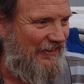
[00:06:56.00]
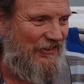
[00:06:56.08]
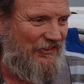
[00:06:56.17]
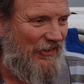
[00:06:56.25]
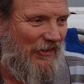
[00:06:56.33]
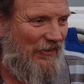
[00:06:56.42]
I
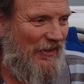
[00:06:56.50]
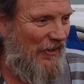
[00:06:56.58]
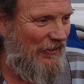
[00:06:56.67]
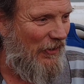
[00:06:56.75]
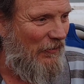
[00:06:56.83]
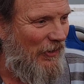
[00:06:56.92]
just don't
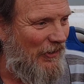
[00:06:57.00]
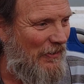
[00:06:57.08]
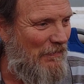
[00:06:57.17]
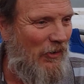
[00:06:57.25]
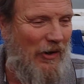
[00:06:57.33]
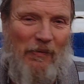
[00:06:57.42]
don't want
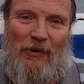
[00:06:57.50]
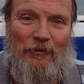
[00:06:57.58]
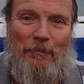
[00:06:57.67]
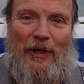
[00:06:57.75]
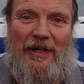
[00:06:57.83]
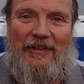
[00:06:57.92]
no more. I
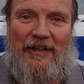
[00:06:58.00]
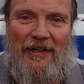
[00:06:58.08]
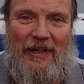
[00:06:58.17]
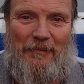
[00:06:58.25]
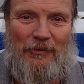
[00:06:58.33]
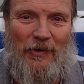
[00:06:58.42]
want spring to
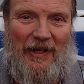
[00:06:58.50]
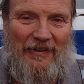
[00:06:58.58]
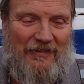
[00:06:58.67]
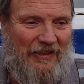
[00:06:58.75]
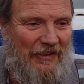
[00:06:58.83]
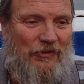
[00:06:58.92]
come so I
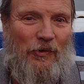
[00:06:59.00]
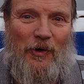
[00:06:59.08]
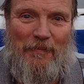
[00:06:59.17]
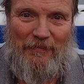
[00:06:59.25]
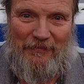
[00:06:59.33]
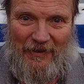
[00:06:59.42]
can
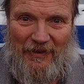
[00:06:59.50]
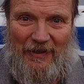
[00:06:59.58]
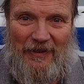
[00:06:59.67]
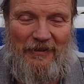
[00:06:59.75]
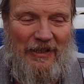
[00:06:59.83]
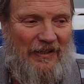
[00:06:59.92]
enjoy
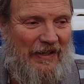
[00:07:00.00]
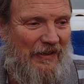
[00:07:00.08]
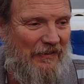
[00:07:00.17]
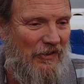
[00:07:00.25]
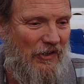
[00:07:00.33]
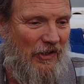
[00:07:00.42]
uh, getting
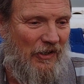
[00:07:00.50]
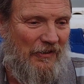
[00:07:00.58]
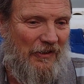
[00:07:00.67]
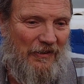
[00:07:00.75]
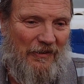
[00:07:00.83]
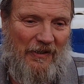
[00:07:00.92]
out in the
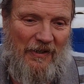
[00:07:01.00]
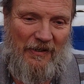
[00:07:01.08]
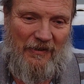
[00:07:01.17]
garden and